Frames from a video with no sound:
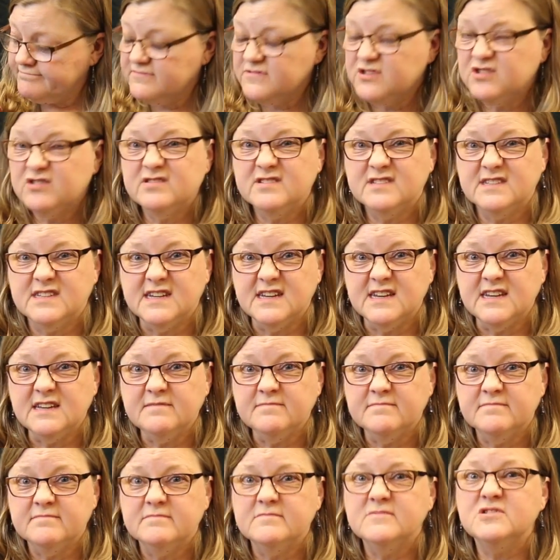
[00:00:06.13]
Do you
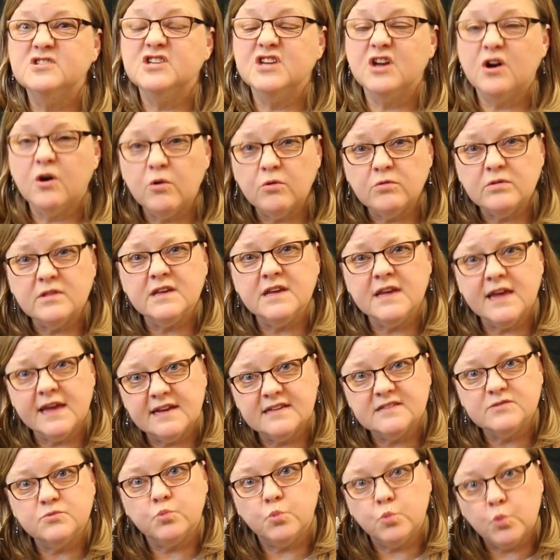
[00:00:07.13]
see? She only
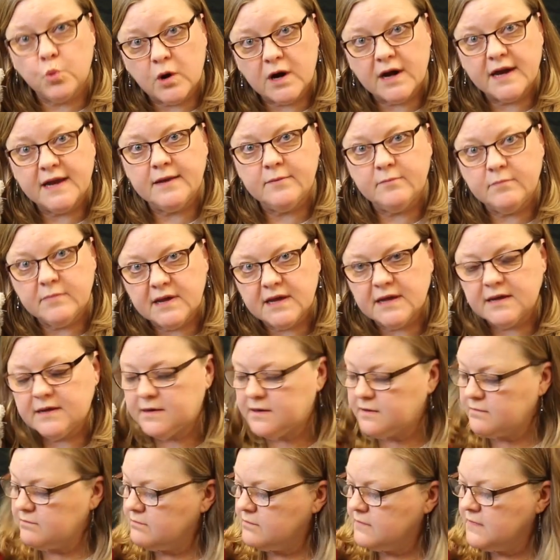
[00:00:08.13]
has one
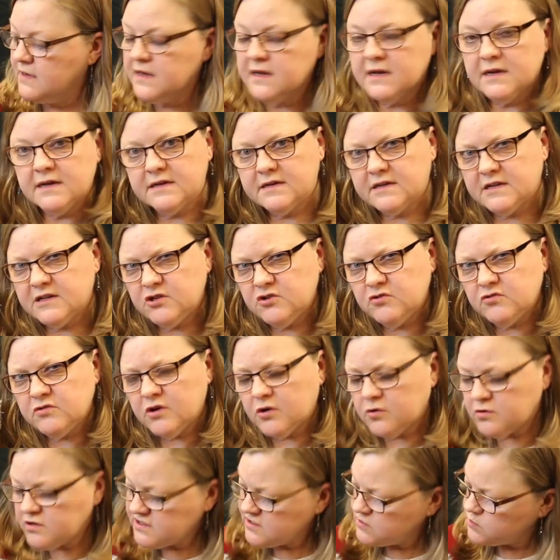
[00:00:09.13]
mitten. Did you
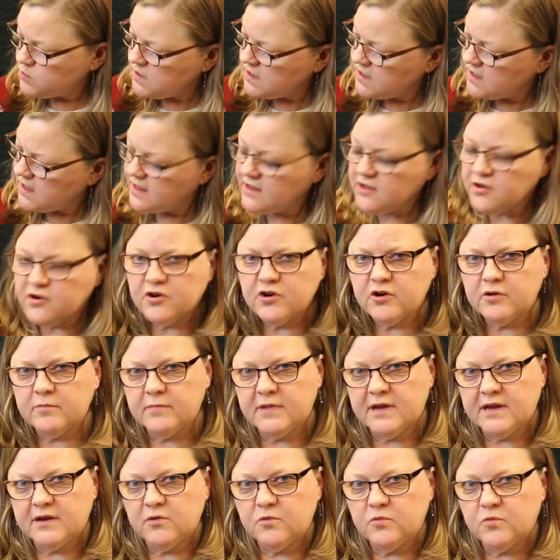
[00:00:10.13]
notice what color her
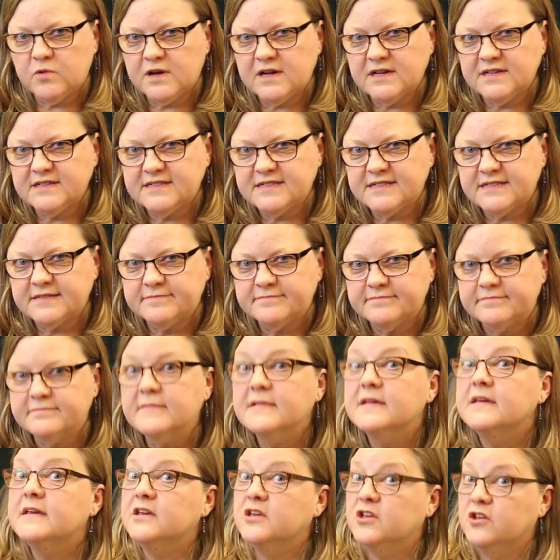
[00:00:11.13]
mitten was?
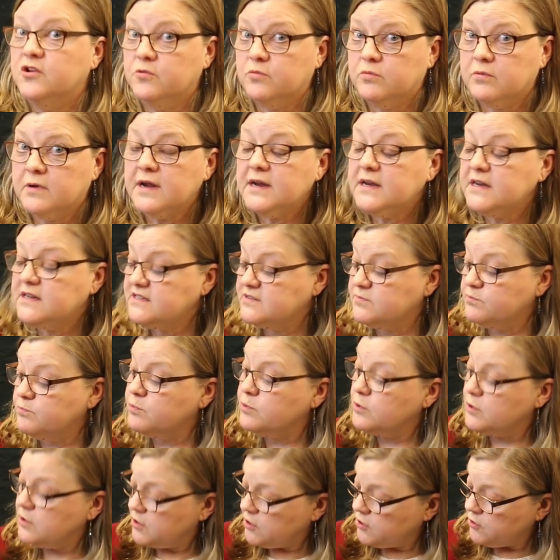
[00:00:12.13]
You're right, it's
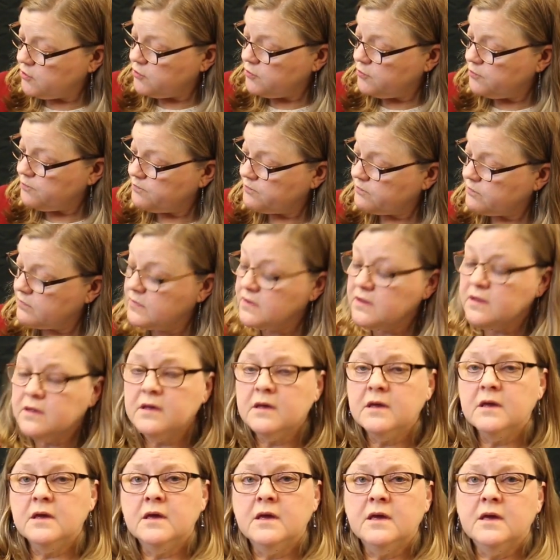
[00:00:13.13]
blue.
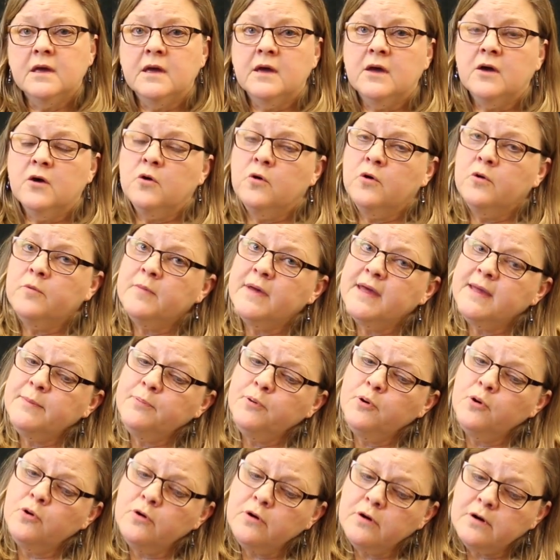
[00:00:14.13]
Well, my
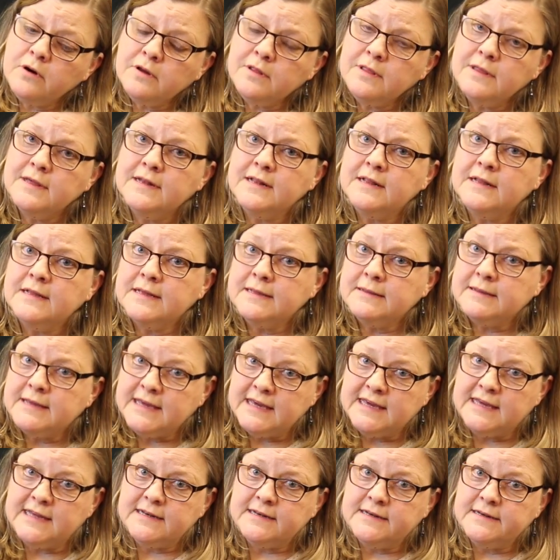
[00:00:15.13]
poor little
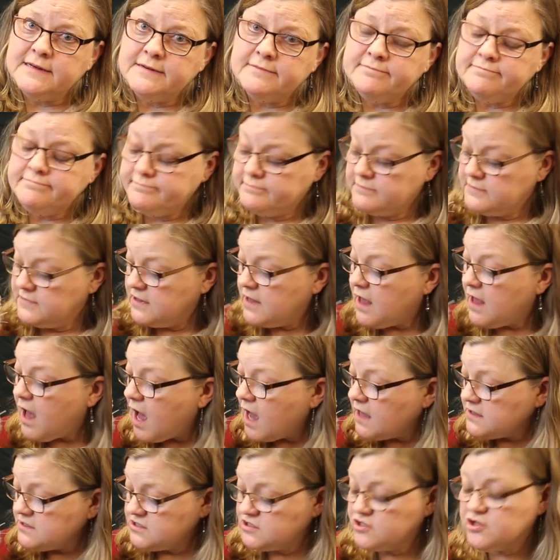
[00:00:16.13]
kitten
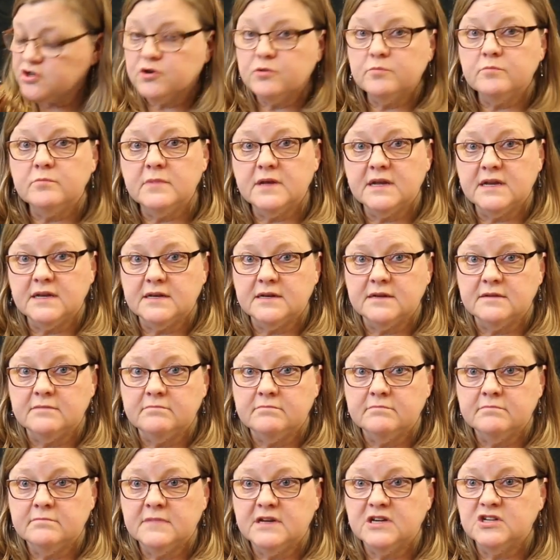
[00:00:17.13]
lost her
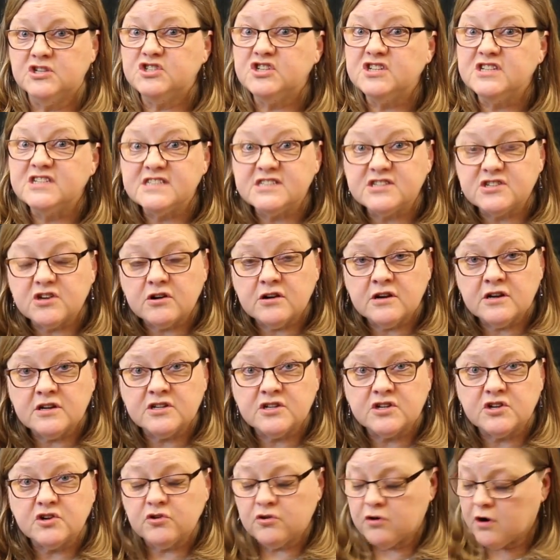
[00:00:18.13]
mitten and she started
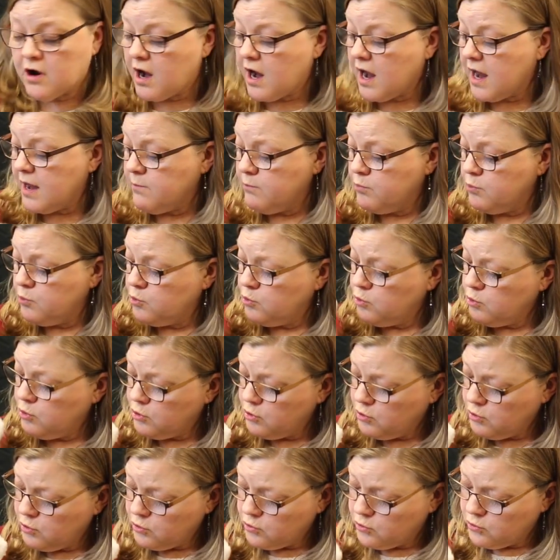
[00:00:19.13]
to cry
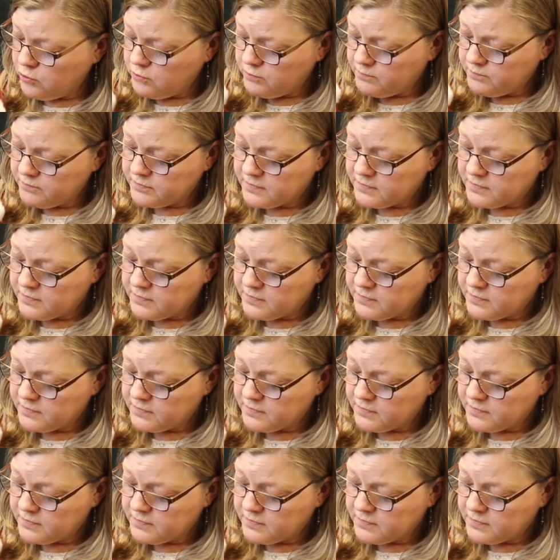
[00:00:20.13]
boo-hoo.